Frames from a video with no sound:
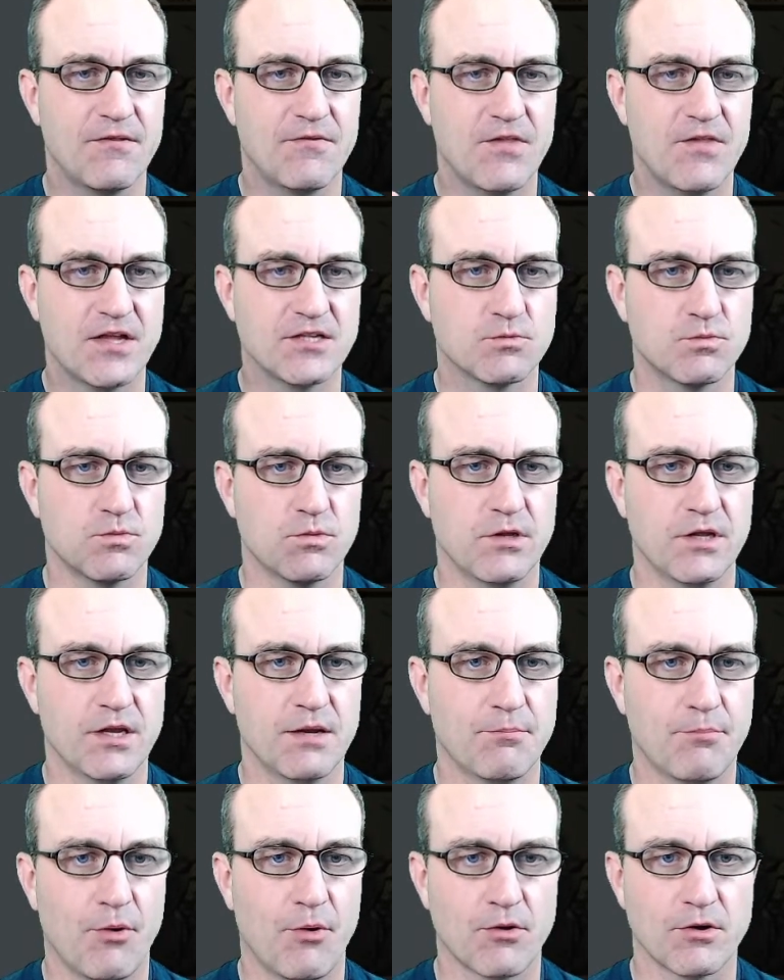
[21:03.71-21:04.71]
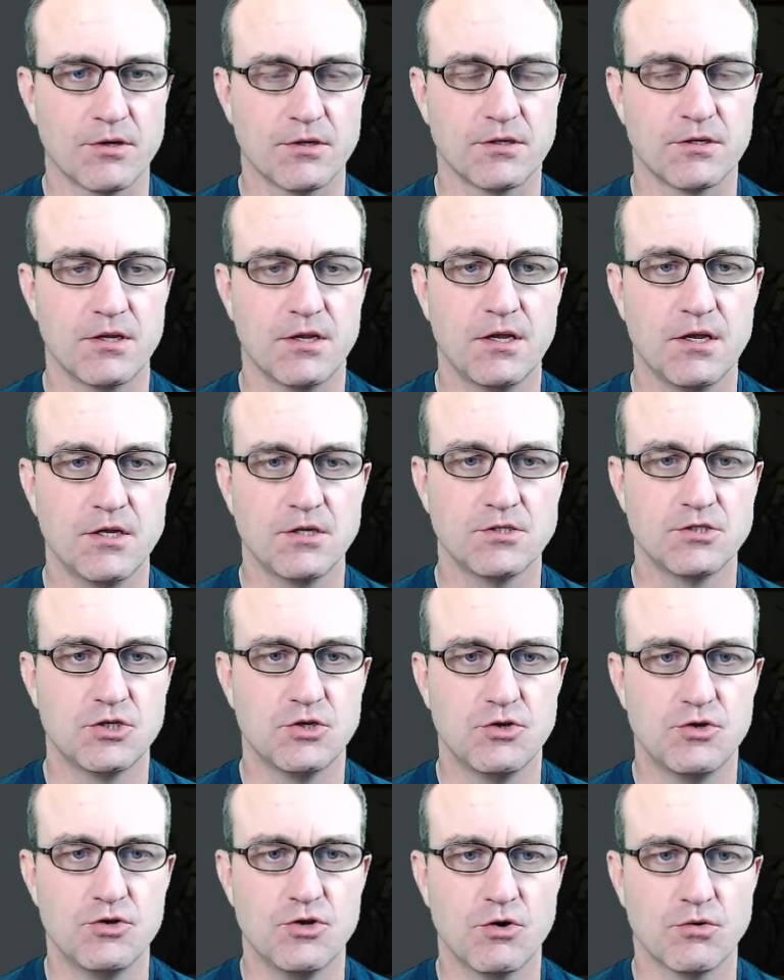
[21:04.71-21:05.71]
That's really important to
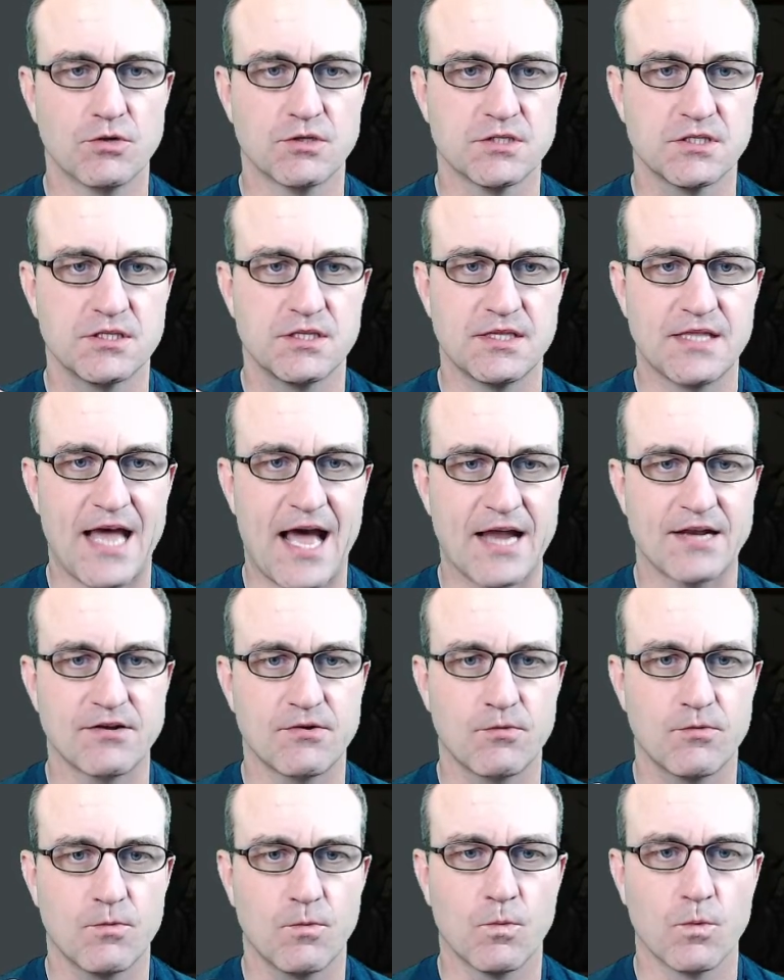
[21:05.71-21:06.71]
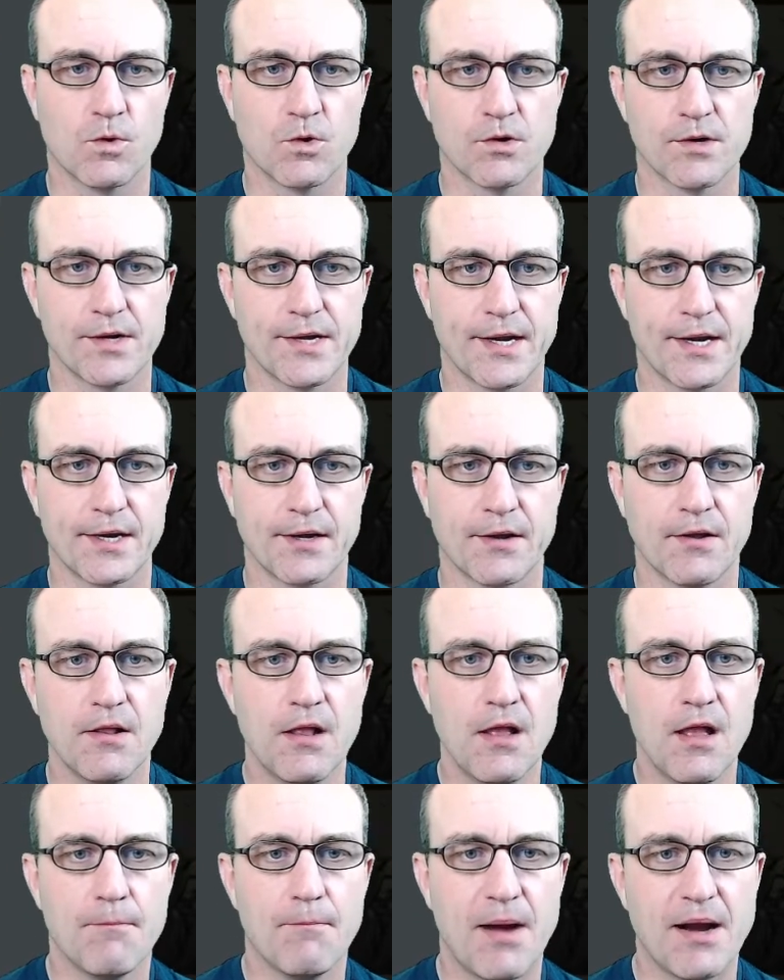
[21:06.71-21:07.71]
notice that wording.
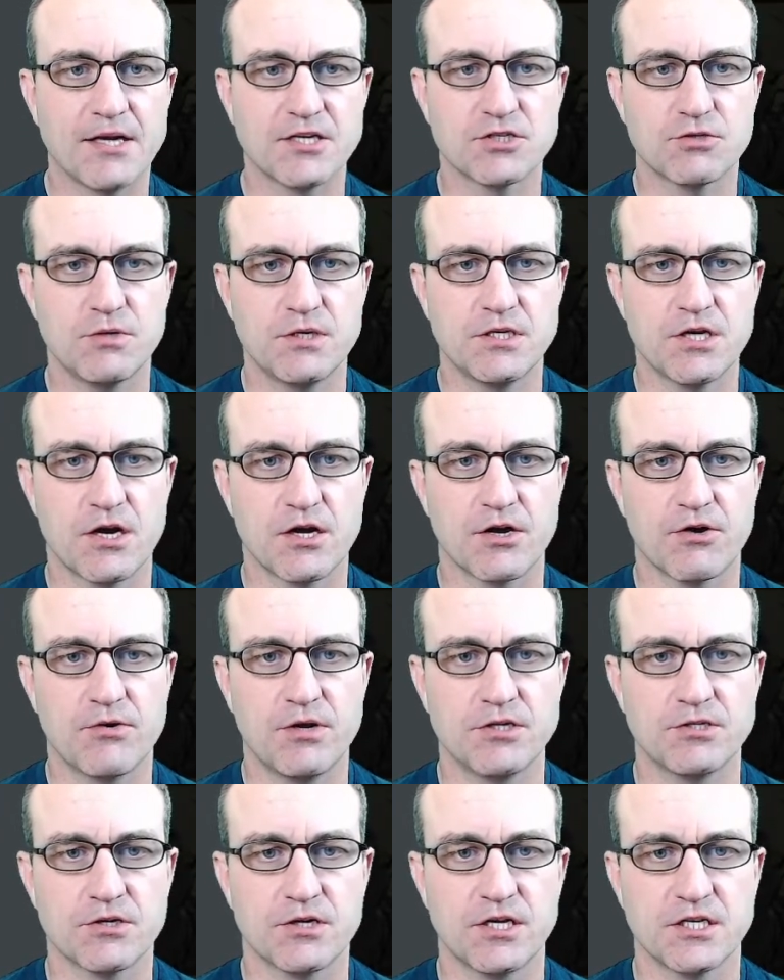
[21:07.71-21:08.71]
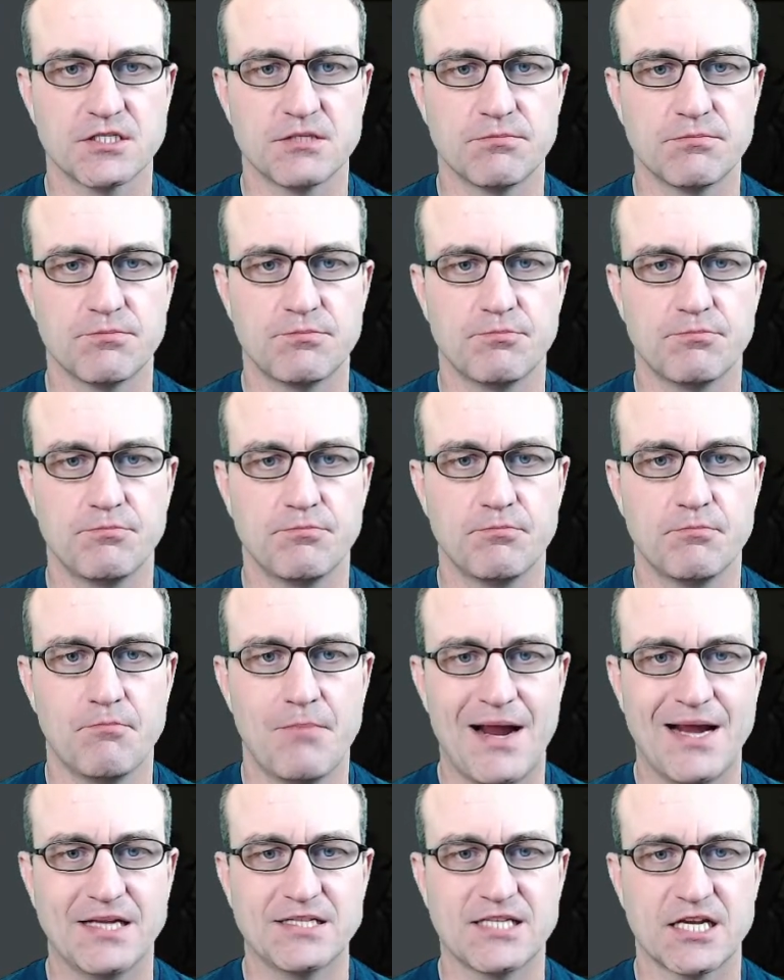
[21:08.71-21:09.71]
-3, target creature gets
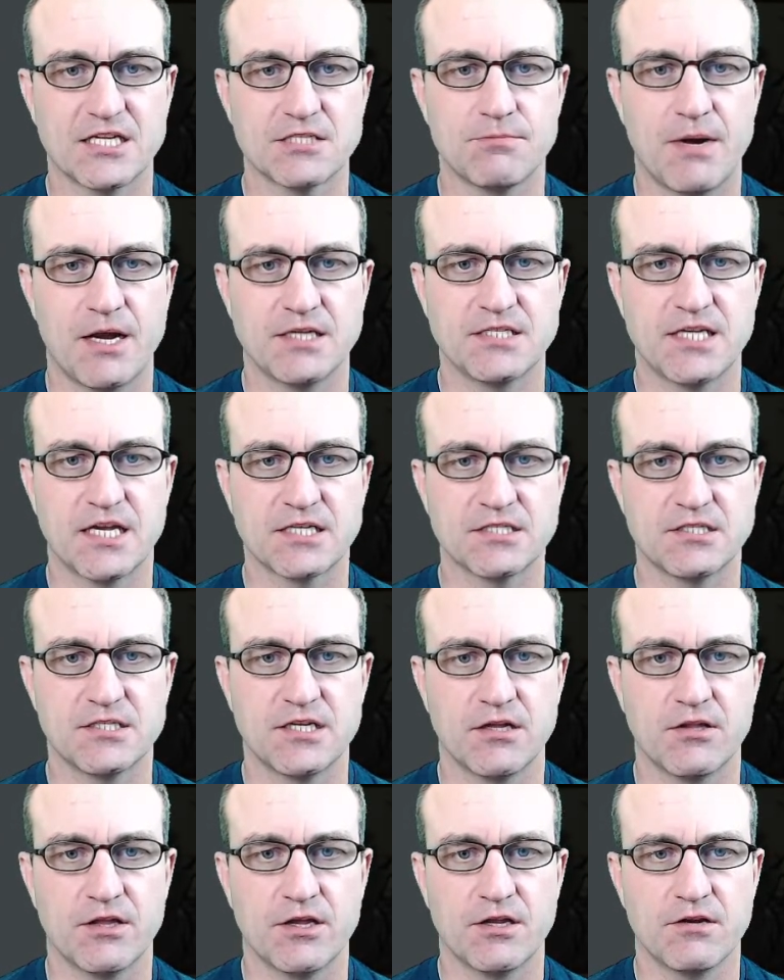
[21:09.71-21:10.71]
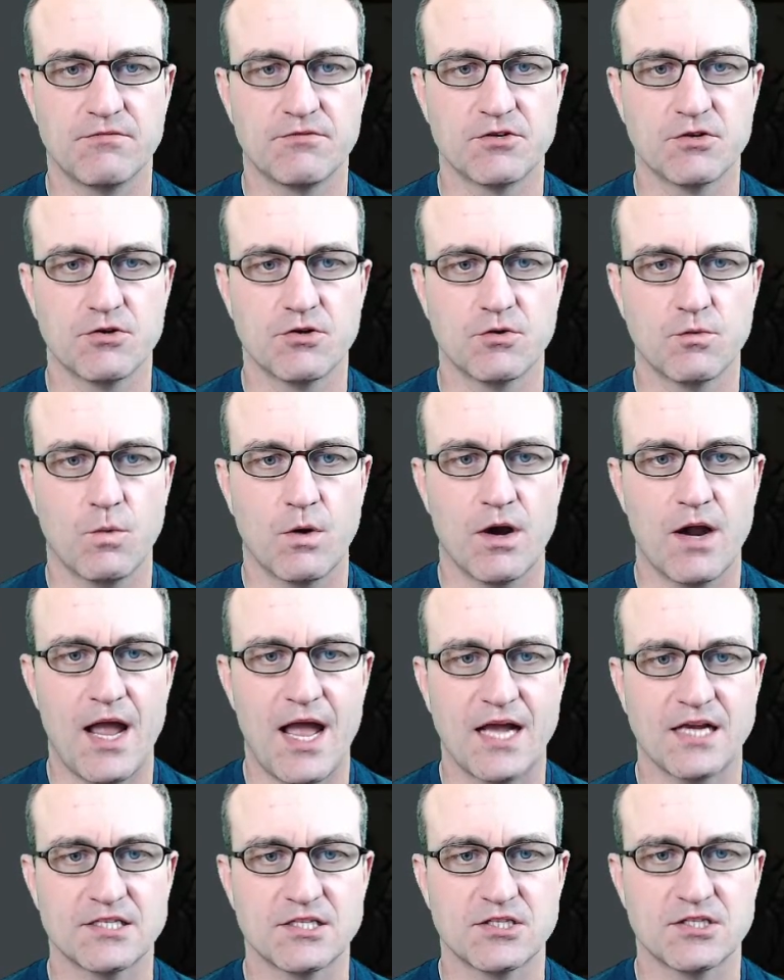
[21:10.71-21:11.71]
-X until end of turn, where
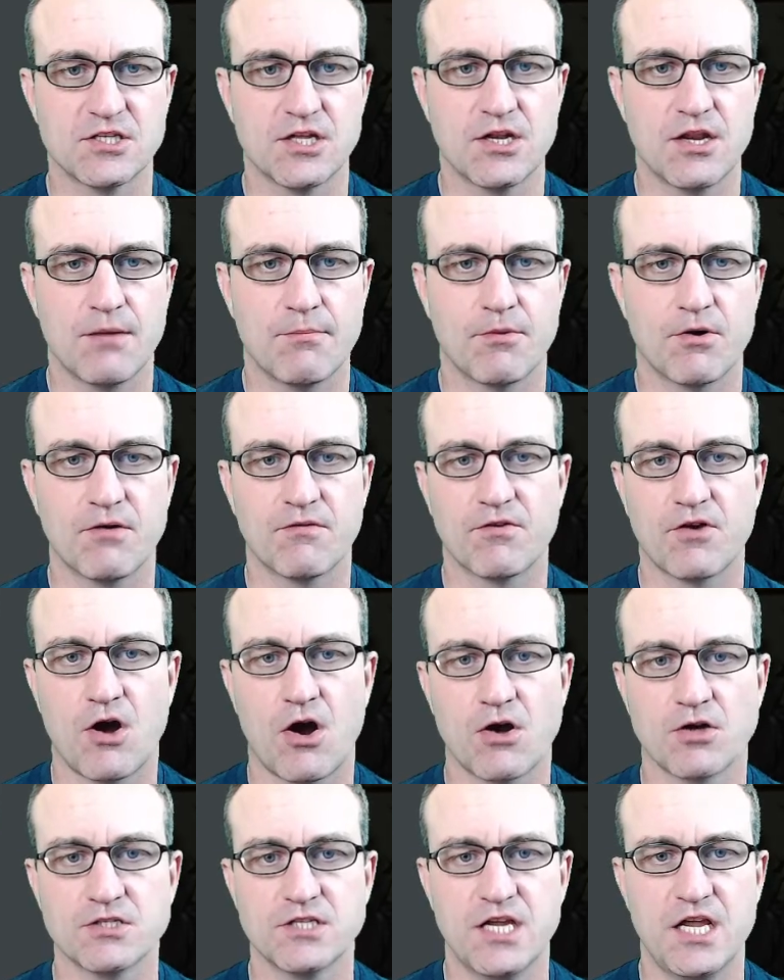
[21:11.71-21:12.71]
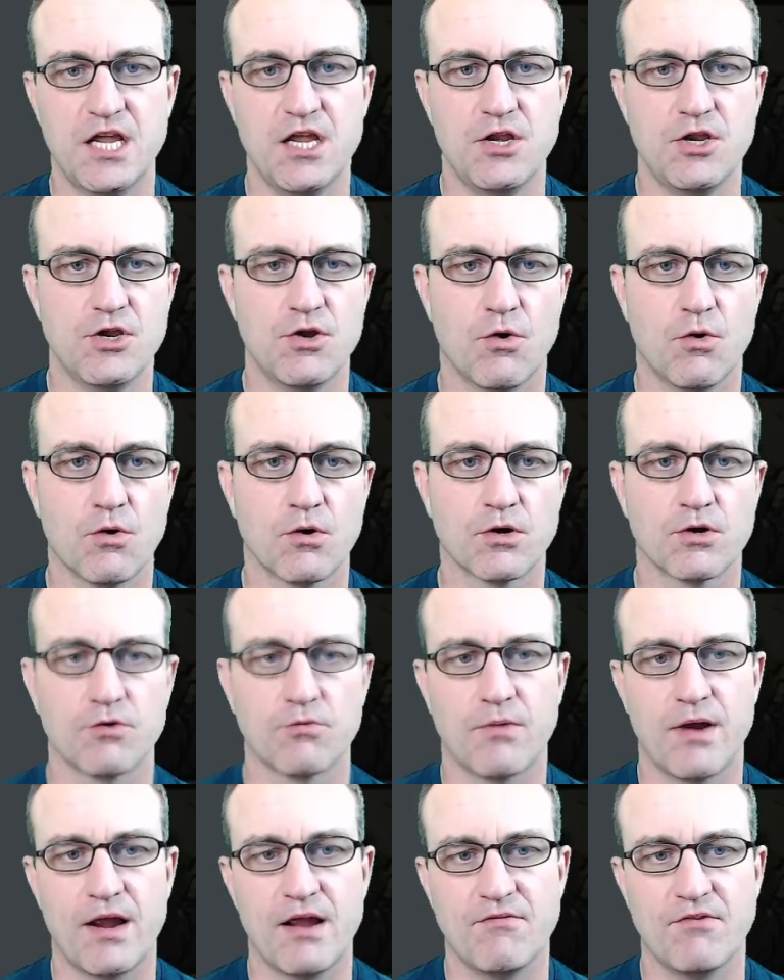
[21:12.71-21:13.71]
X is the number of cards in your
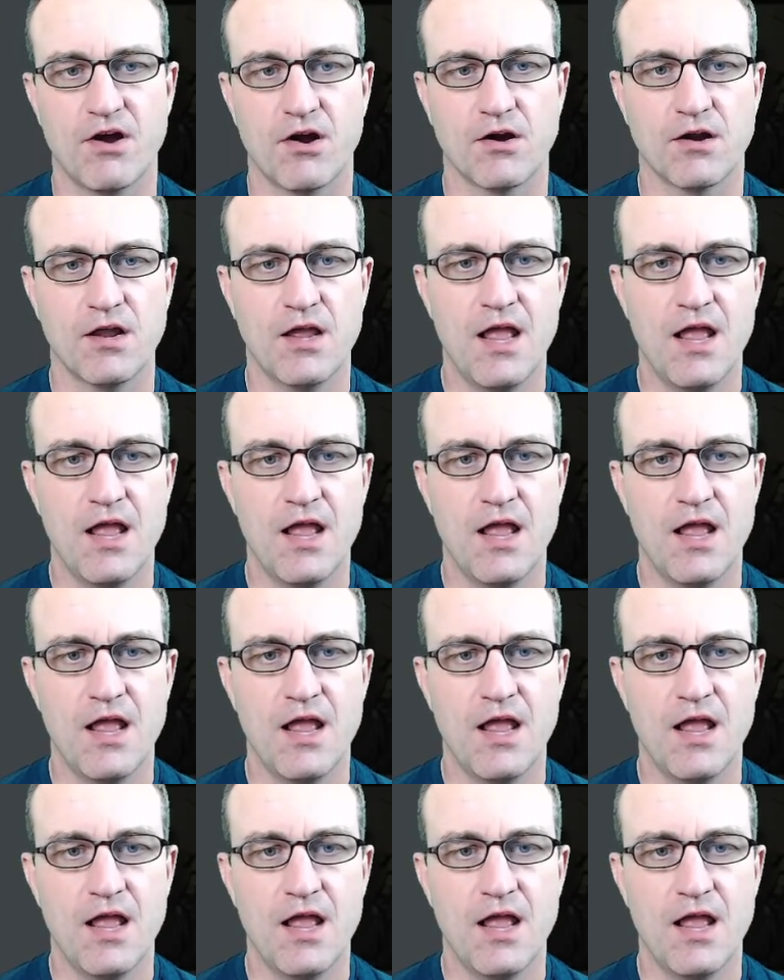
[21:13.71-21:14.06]
graveyard.